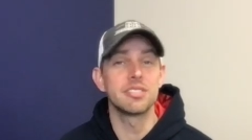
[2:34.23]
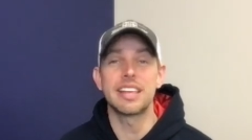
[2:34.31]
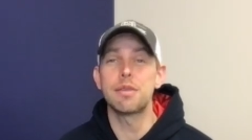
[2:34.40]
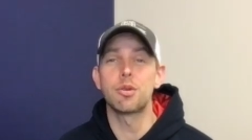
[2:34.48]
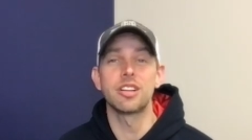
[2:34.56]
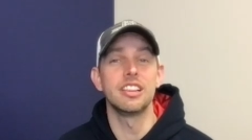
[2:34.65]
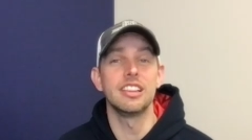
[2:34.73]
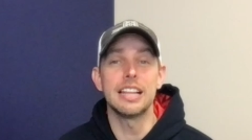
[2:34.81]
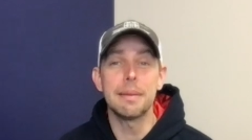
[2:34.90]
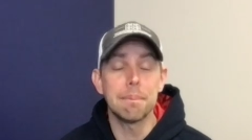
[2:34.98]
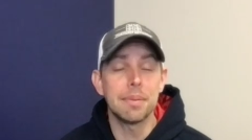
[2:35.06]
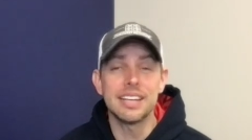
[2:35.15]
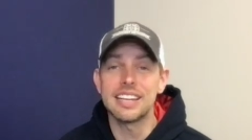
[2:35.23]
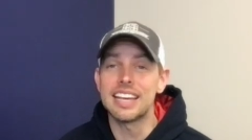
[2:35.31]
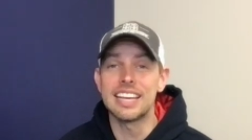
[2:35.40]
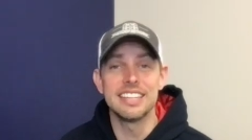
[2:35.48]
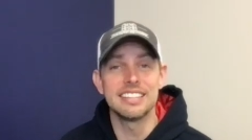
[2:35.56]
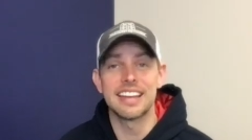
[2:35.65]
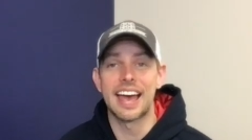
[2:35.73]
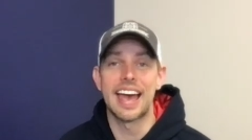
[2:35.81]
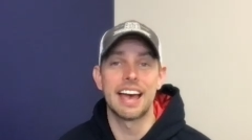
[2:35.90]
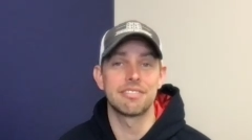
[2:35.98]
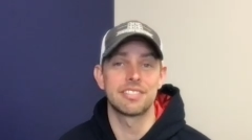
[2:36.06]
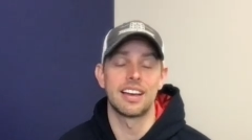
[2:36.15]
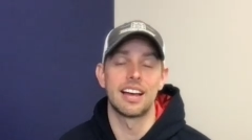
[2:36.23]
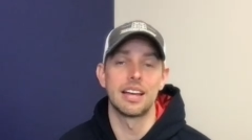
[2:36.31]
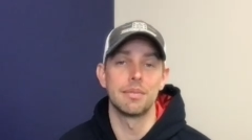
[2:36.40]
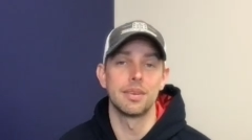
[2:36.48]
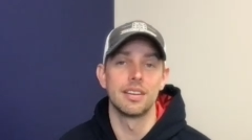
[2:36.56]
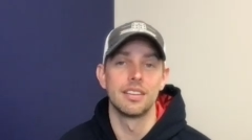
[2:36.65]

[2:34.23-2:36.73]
they were limping into halftime,